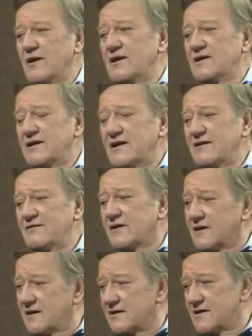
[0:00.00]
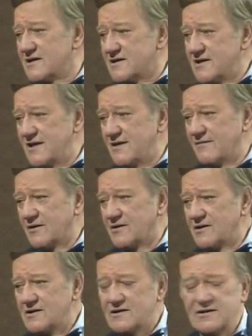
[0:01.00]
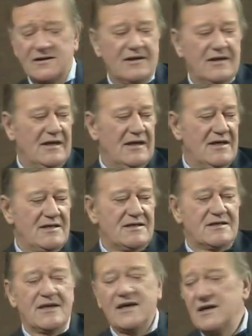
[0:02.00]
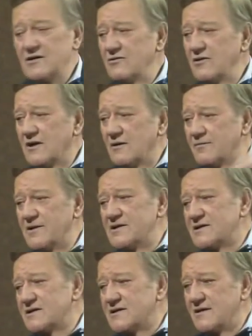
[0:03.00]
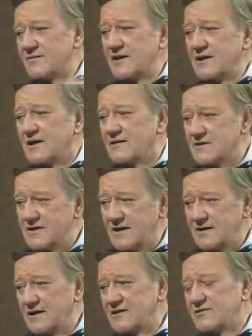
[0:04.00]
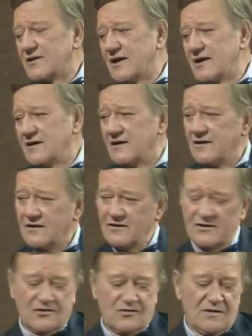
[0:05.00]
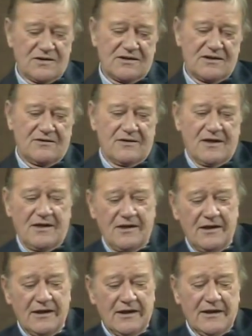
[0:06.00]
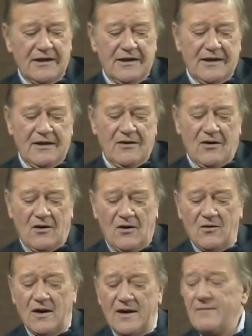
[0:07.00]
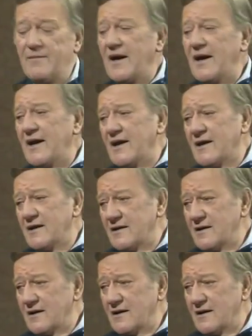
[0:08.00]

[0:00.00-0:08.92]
way that they'll ever clear his name, because each day a new little piece of something comes out, they try to twist it around. Only by